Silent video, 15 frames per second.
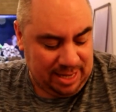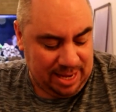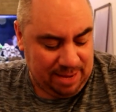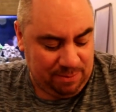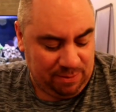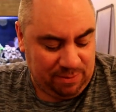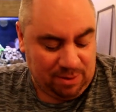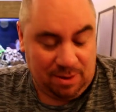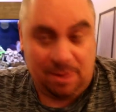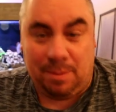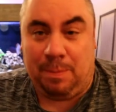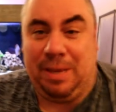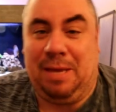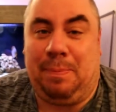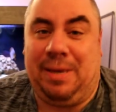We've got a
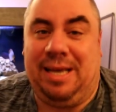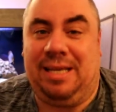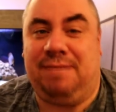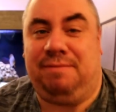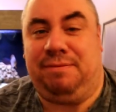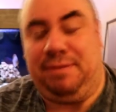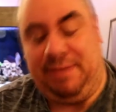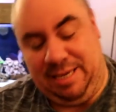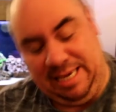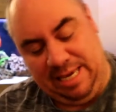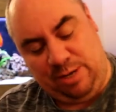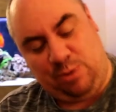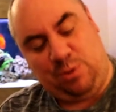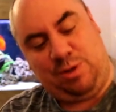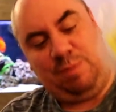big bag of
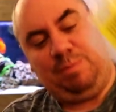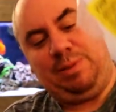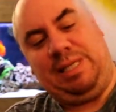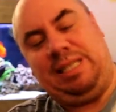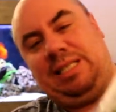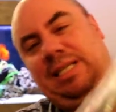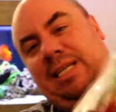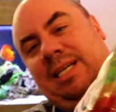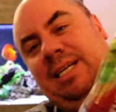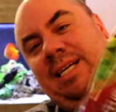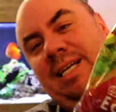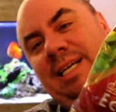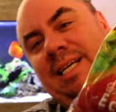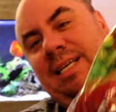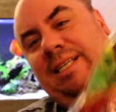Eco-Complete.
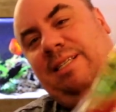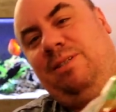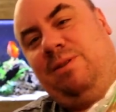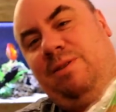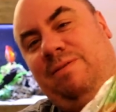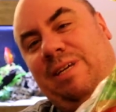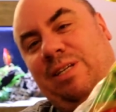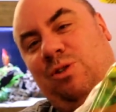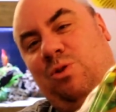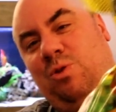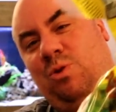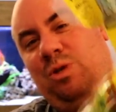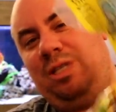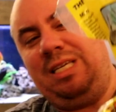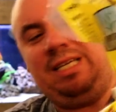So I've had
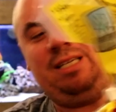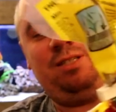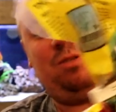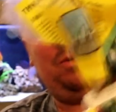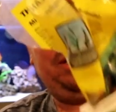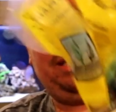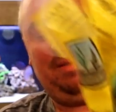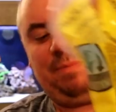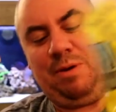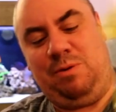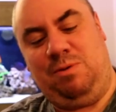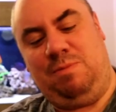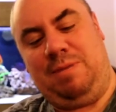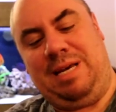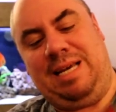two of these 20
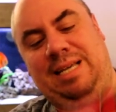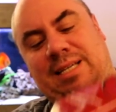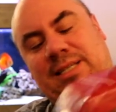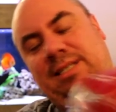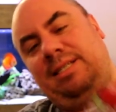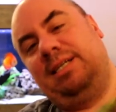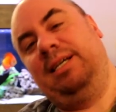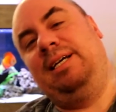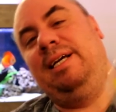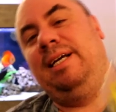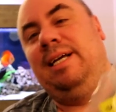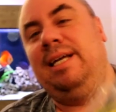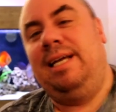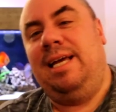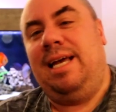pound bags,
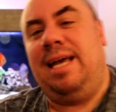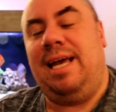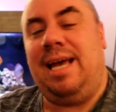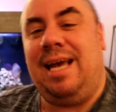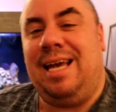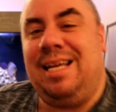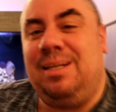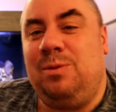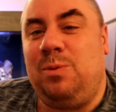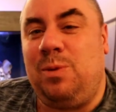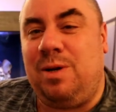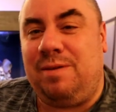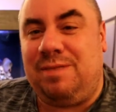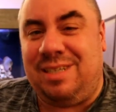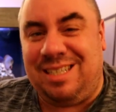and
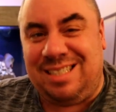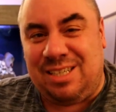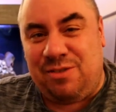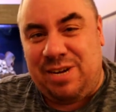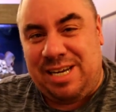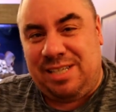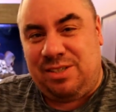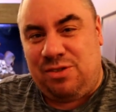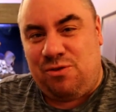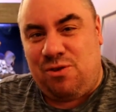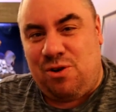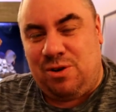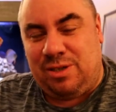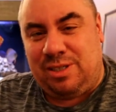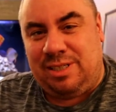what I've done is arranged the
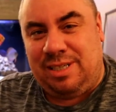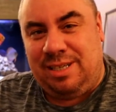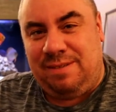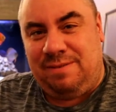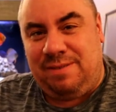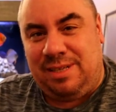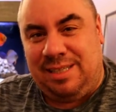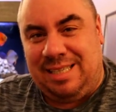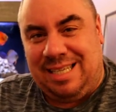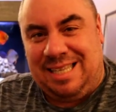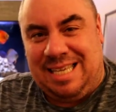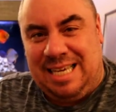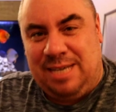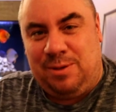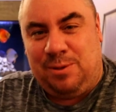rocks and filled in
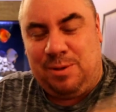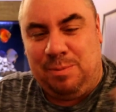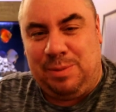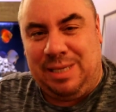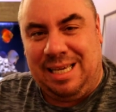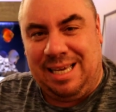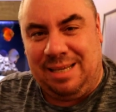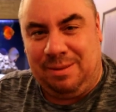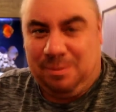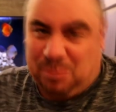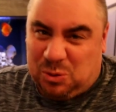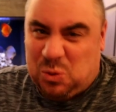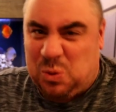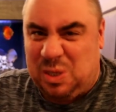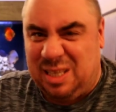the Eco-Complete in
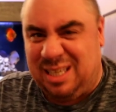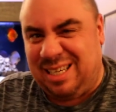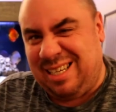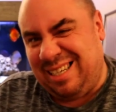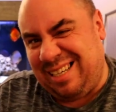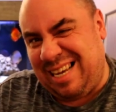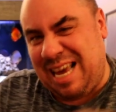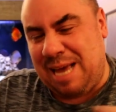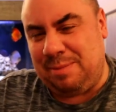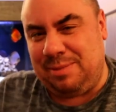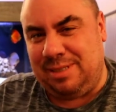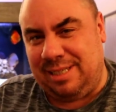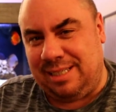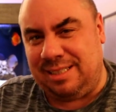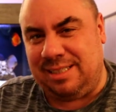between the kind of
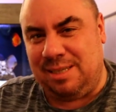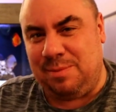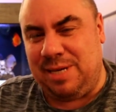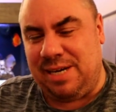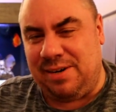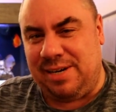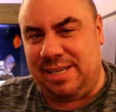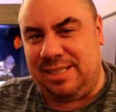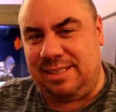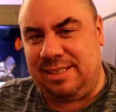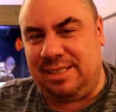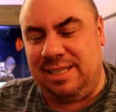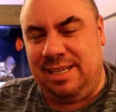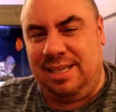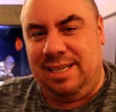gaps and in some
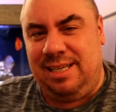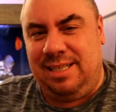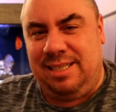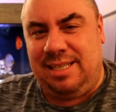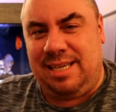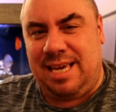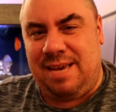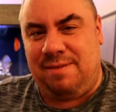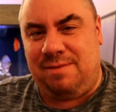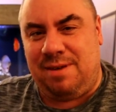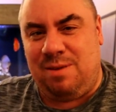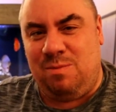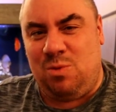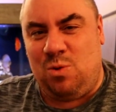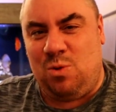areas to give
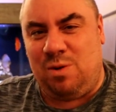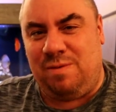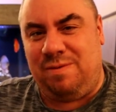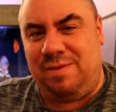a more